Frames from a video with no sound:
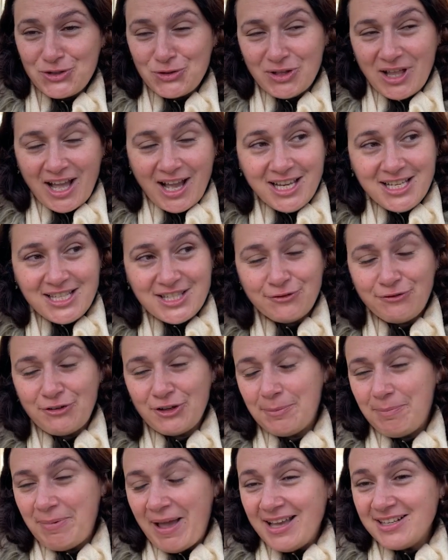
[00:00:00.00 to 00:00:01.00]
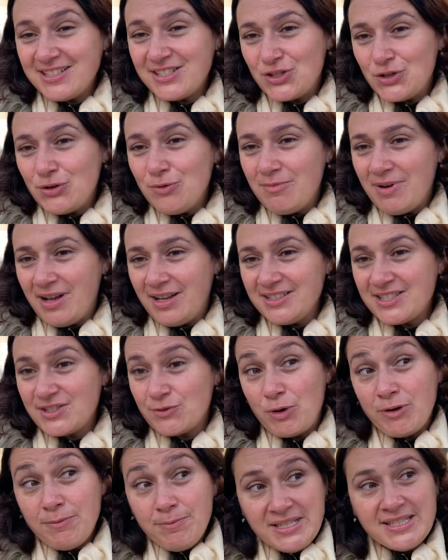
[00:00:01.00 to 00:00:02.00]
July. So for the past 2 months,
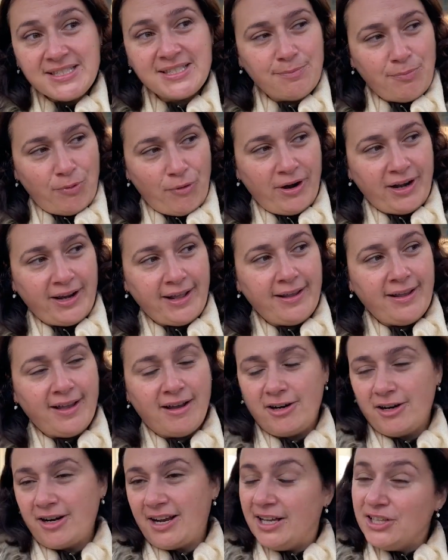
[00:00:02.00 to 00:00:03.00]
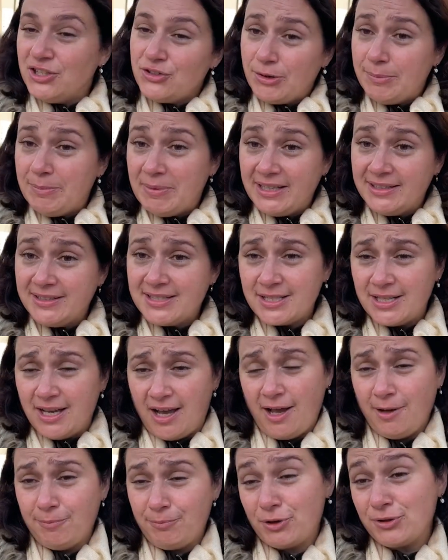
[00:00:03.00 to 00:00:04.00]
we've been supporting our countrymen's
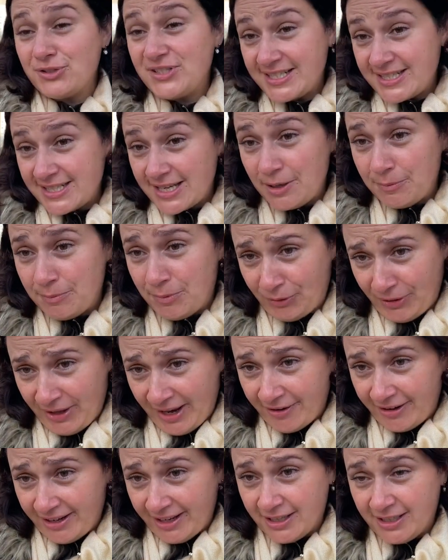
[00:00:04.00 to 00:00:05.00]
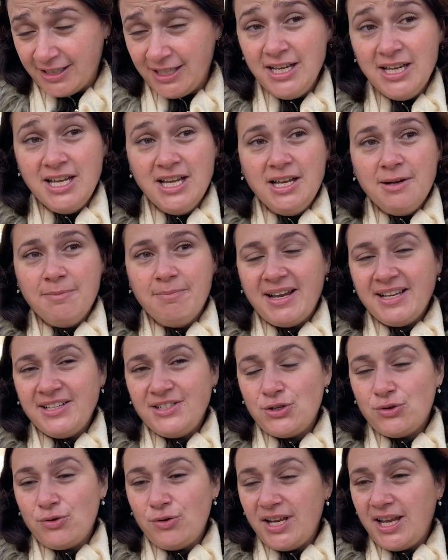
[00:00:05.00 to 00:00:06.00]
protesting in Bulgaria by
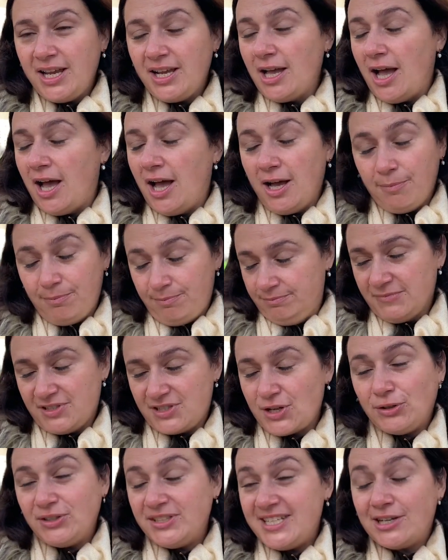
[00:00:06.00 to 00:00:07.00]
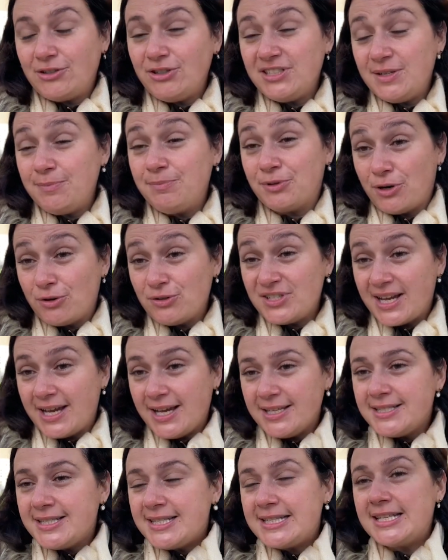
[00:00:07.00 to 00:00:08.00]
doing solidarity
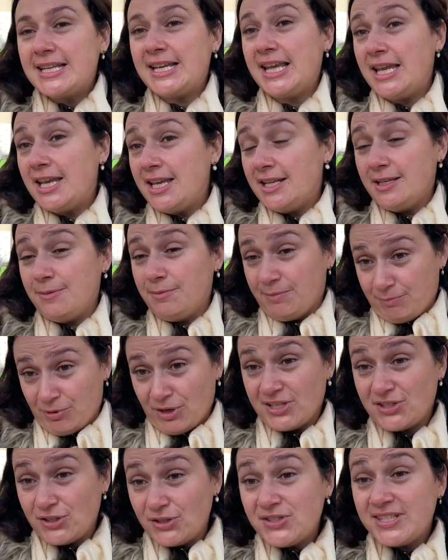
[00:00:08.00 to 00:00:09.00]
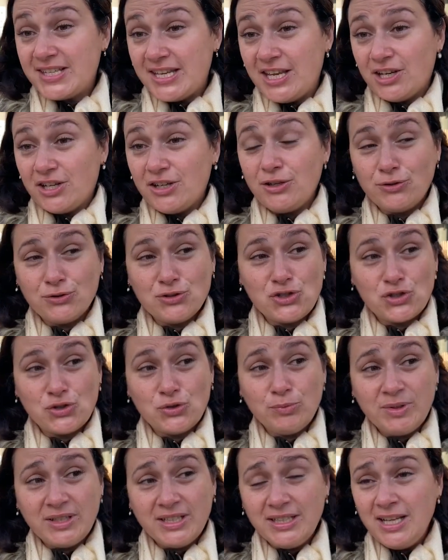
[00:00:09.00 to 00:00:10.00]
protests in Brussels here on
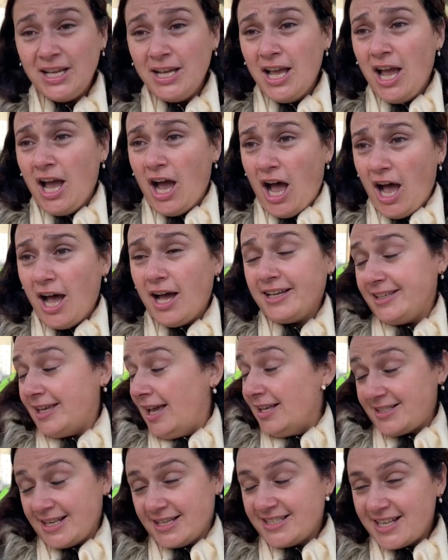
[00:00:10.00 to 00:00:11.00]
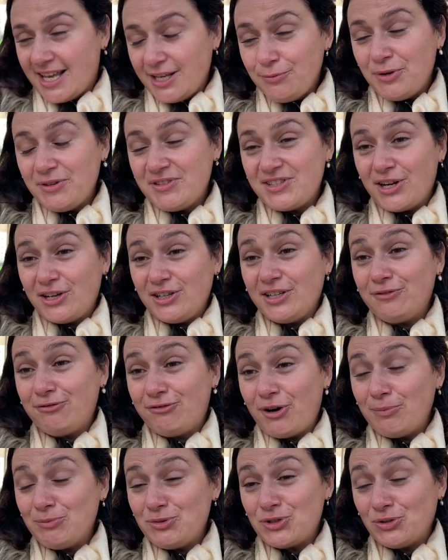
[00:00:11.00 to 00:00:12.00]
Schumann. As I said, we started
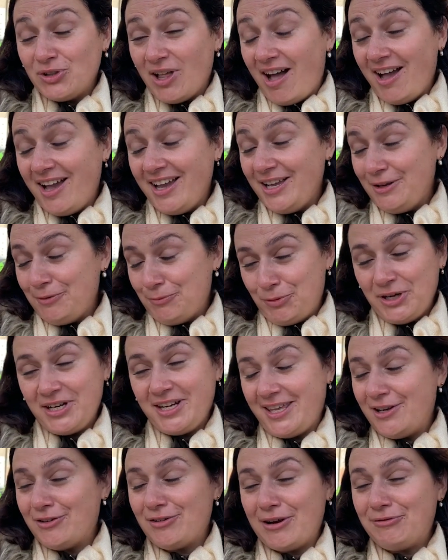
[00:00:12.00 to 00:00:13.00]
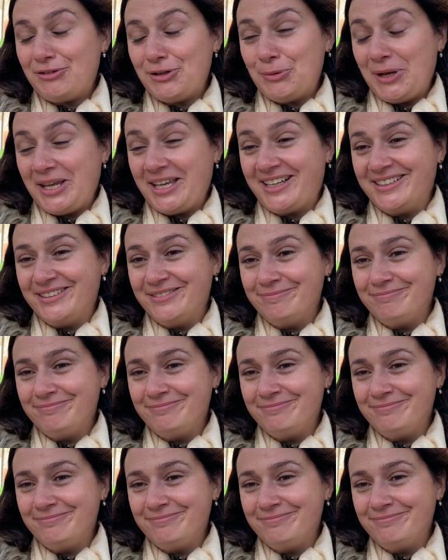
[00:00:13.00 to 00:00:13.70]
from July. We're here every week.